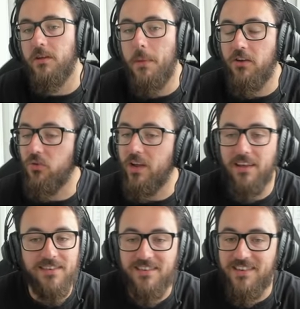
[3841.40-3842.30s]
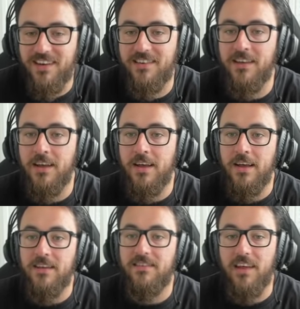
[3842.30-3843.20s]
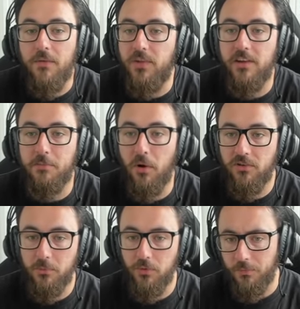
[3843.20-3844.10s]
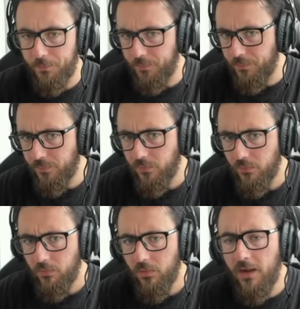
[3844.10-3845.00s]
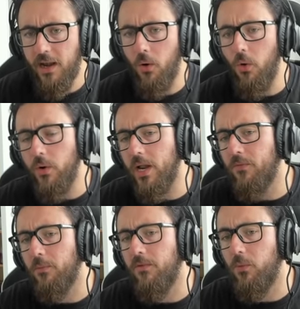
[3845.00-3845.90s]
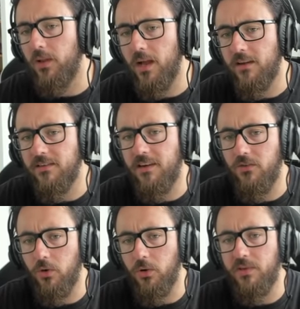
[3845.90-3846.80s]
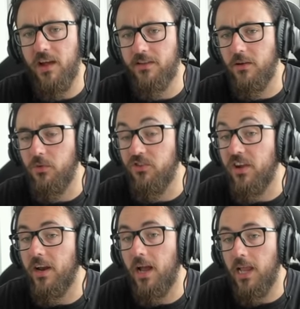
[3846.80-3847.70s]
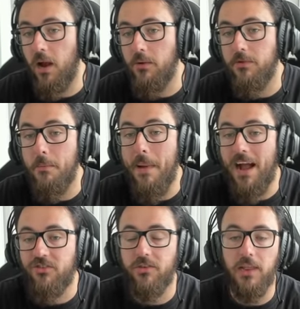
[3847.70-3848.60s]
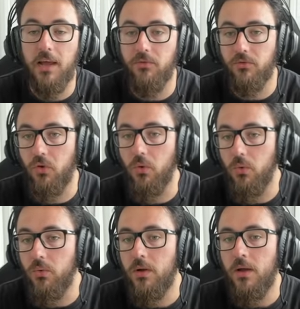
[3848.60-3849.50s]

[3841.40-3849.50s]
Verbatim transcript: to make sure he gets to six safely as possible. Now, already from level one, like I said, he's auto attacked it, which is going to allow him to match the level two.